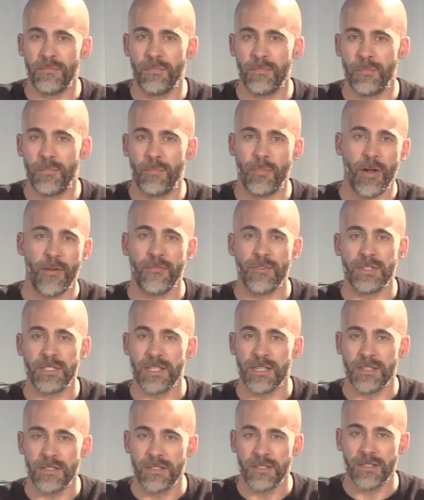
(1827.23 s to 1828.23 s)

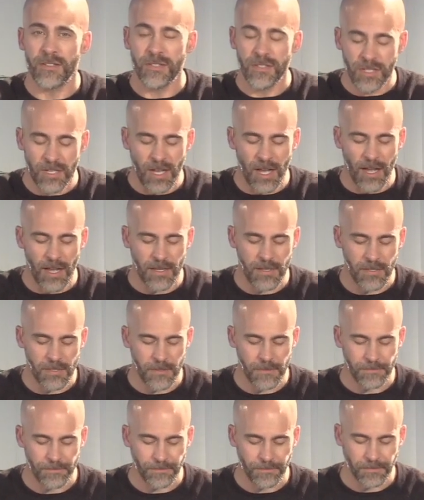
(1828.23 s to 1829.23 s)
preferences to God's.
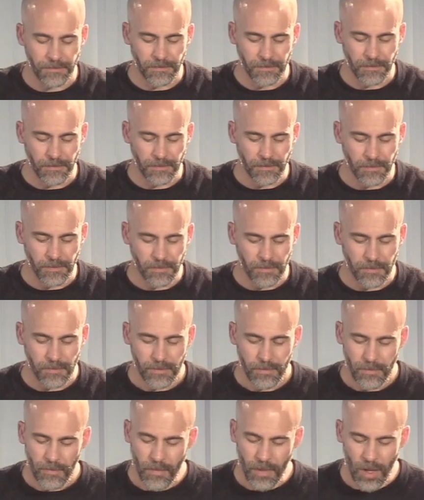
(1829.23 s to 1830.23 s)

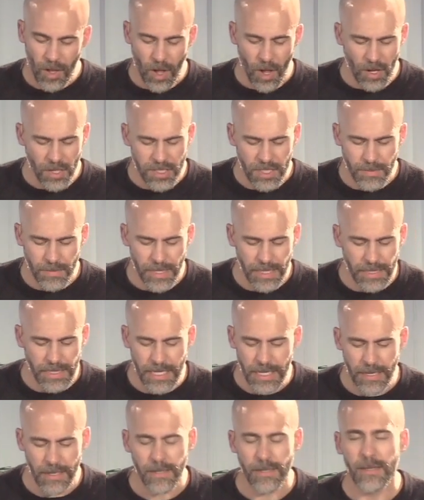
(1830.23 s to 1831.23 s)

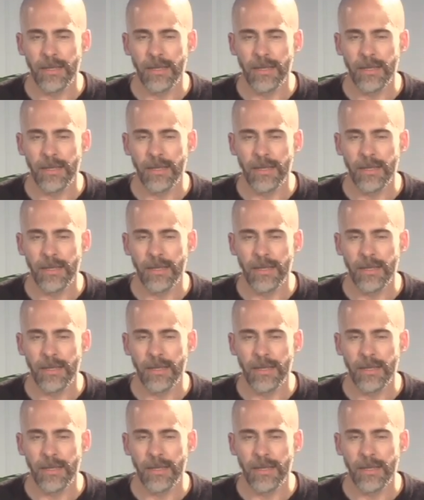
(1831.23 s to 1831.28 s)
Ultimately,